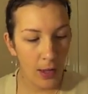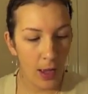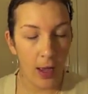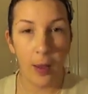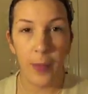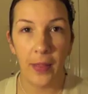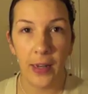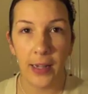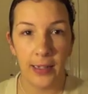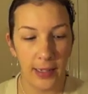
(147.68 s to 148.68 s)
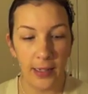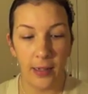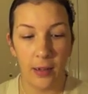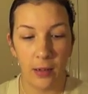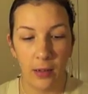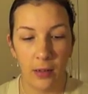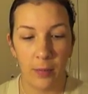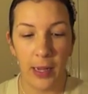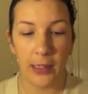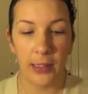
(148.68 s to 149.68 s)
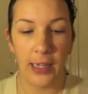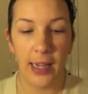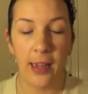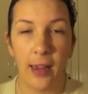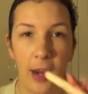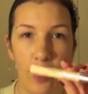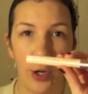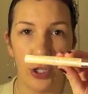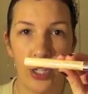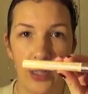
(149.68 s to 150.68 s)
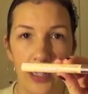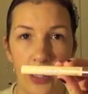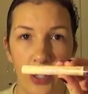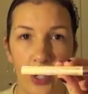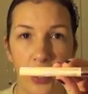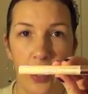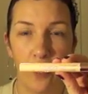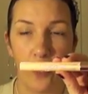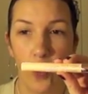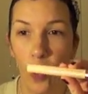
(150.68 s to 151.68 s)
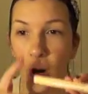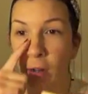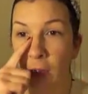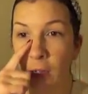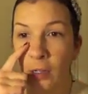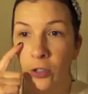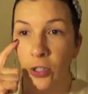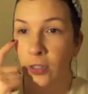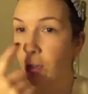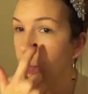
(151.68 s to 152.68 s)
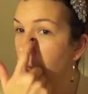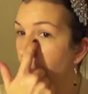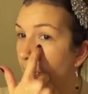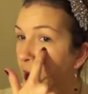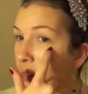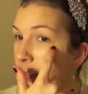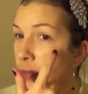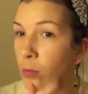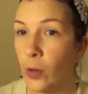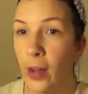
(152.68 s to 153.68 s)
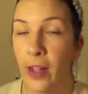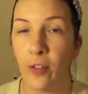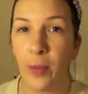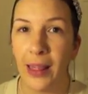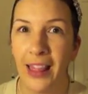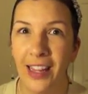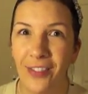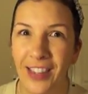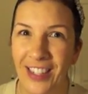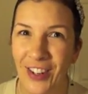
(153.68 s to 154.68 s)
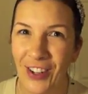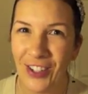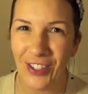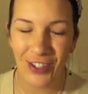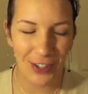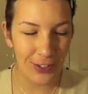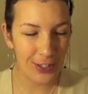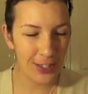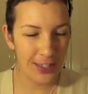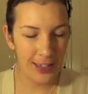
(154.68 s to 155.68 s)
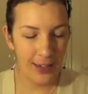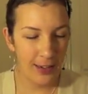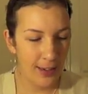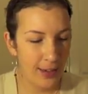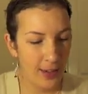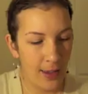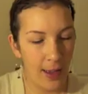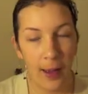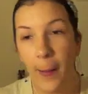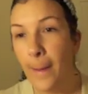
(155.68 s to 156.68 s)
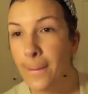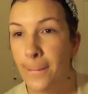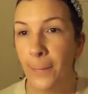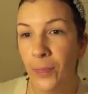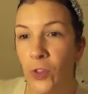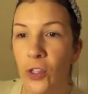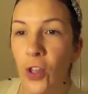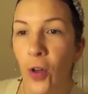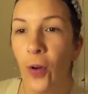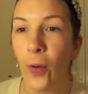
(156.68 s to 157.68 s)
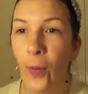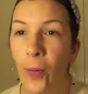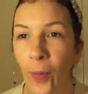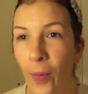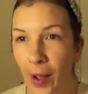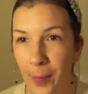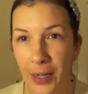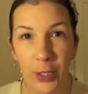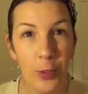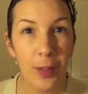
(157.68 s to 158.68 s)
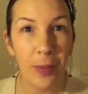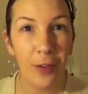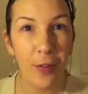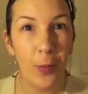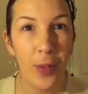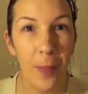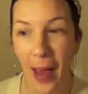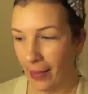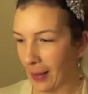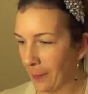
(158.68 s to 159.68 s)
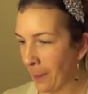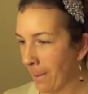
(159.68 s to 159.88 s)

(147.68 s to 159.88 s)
And then I did my Clinique Airbrush Concealer in 4. Just under my eyes where I have my lovely dark circles. So I'm gonna do something fun with the palette.